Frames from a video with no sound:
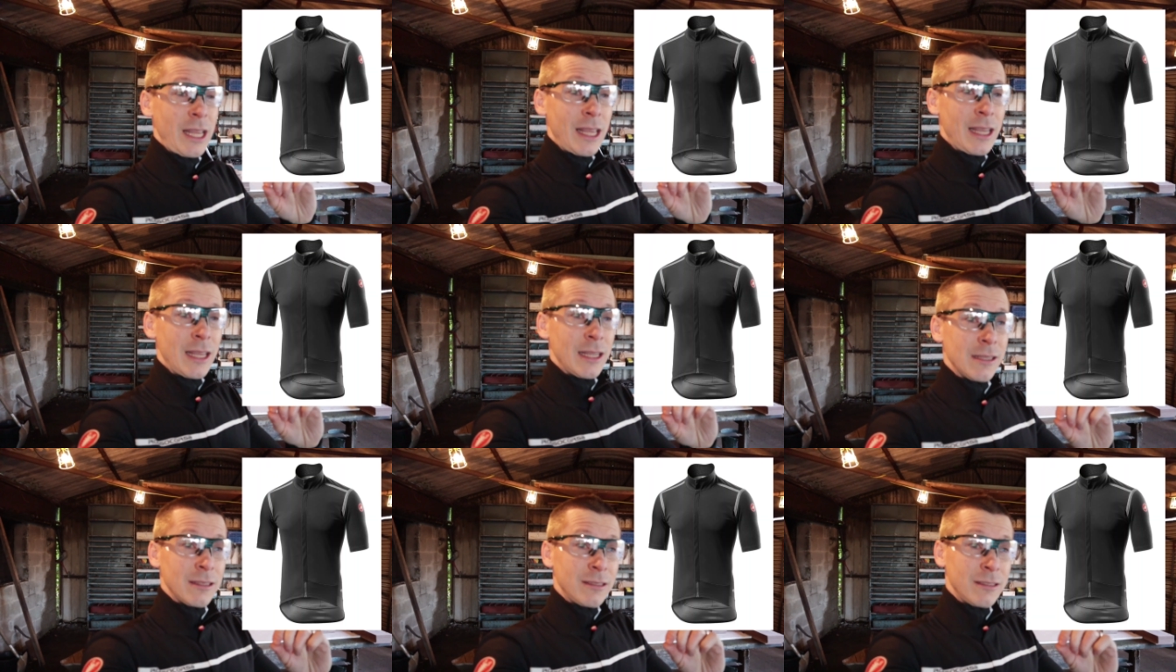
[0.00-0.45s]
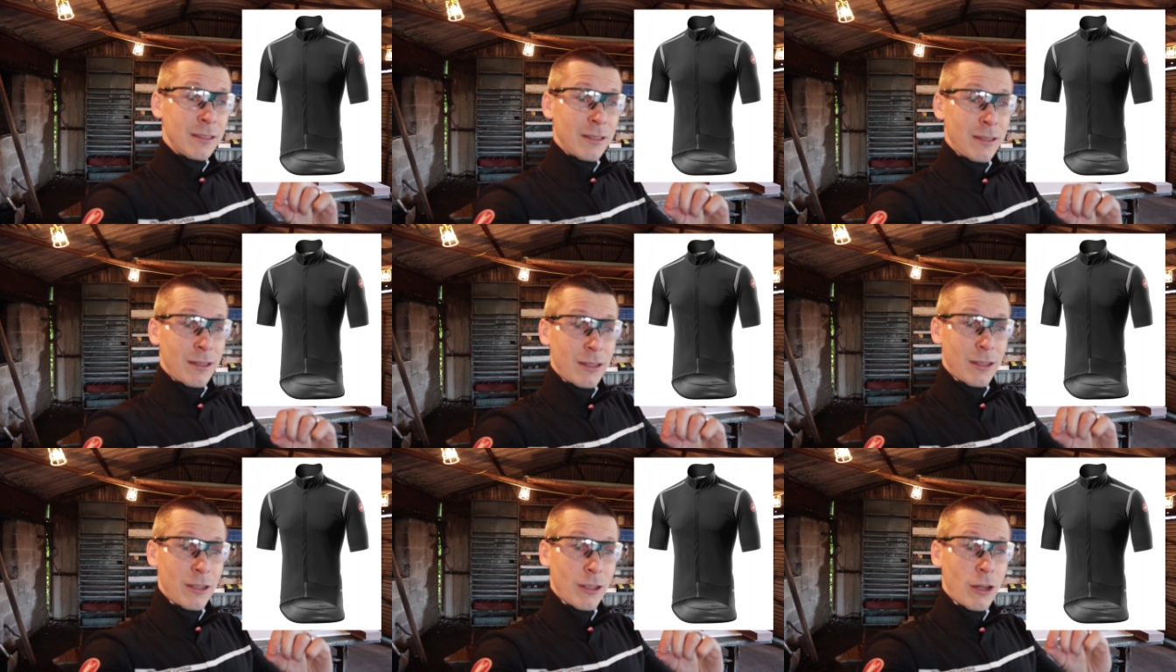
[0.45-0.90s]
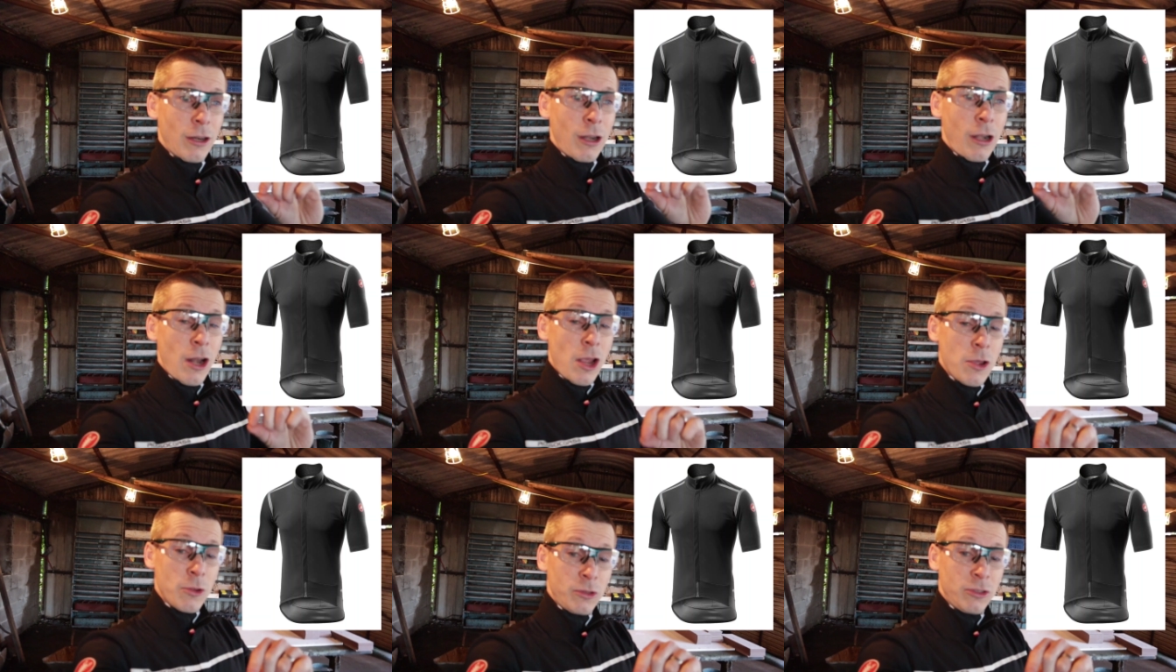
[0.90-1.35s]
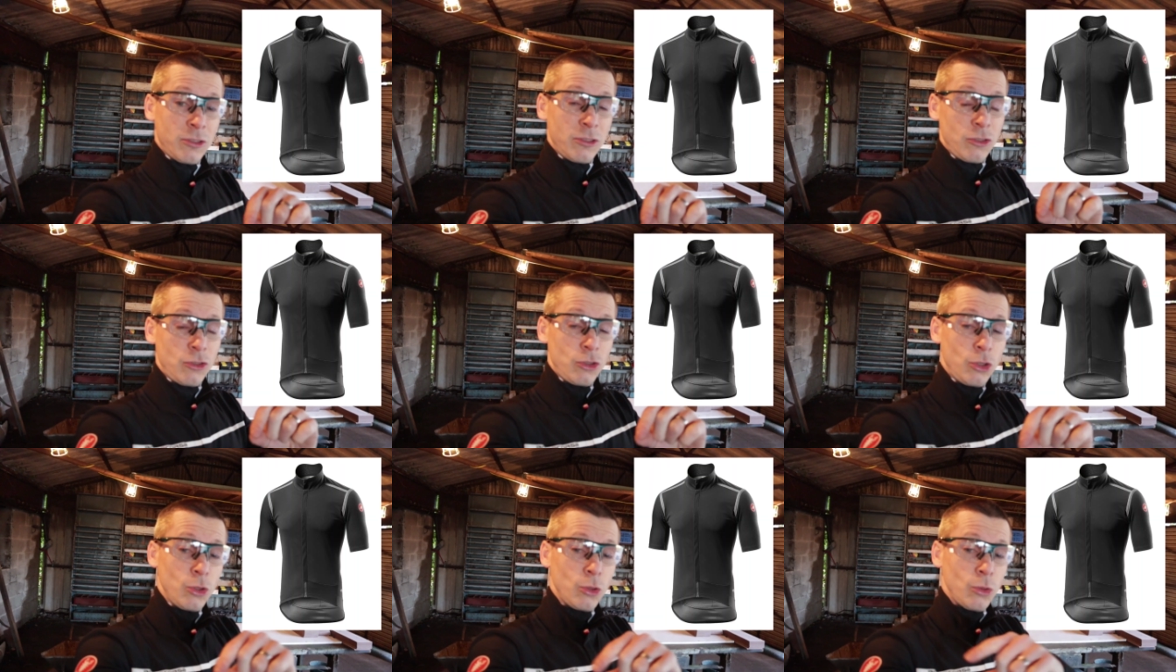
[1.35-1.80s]
is close
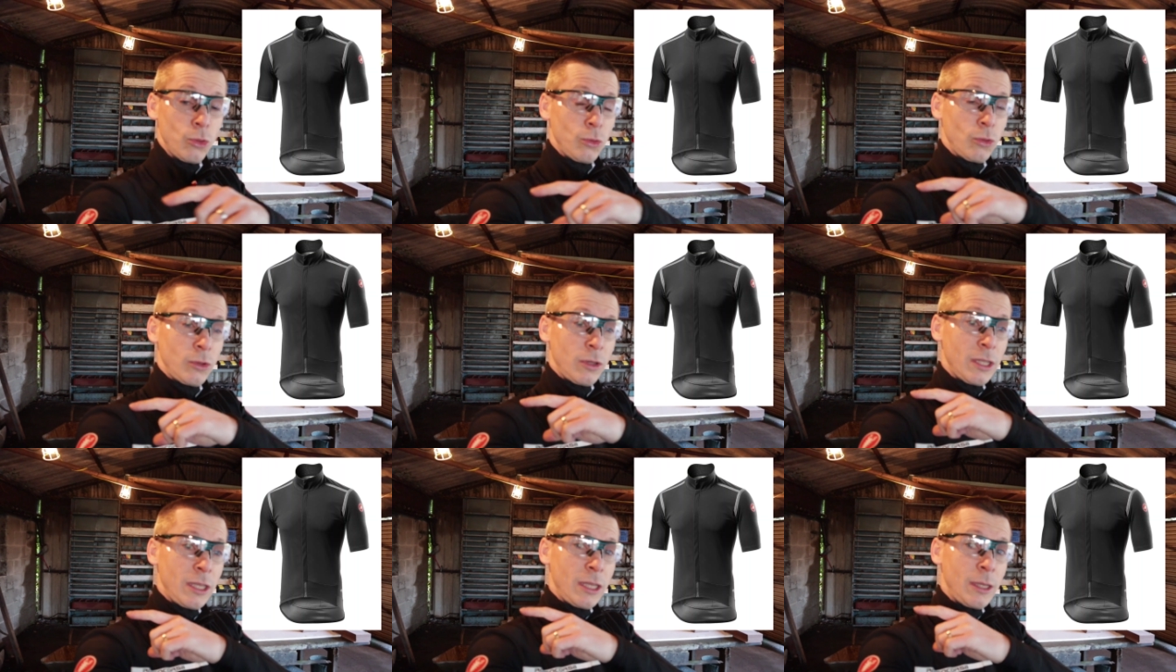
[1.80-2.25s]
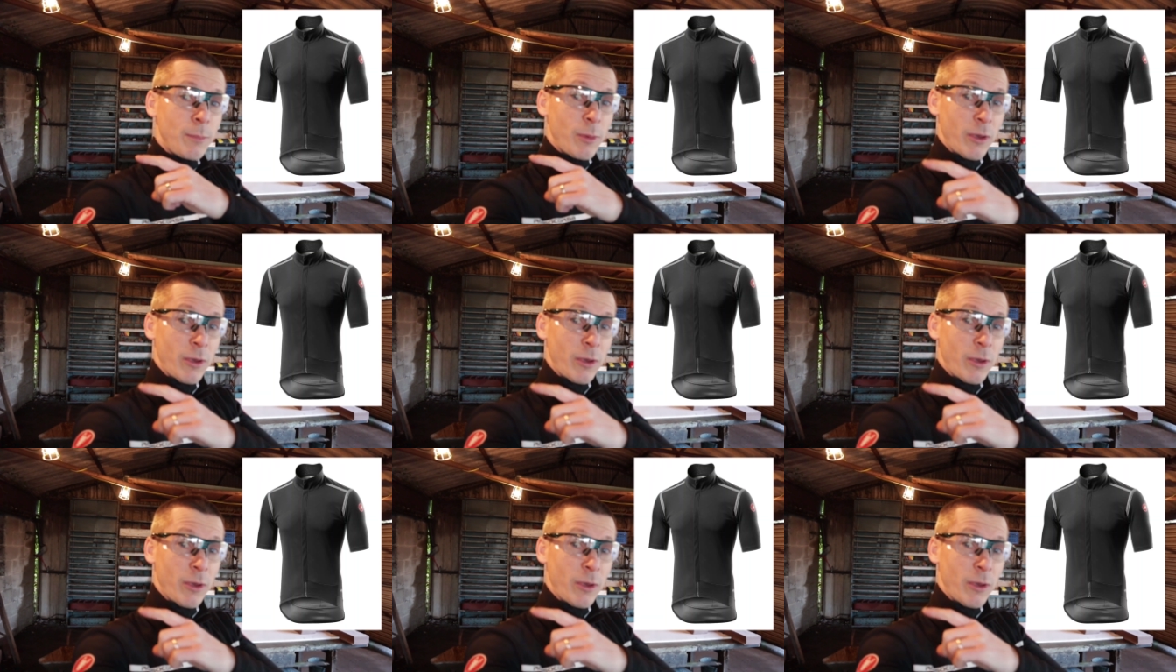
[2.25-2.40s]
to the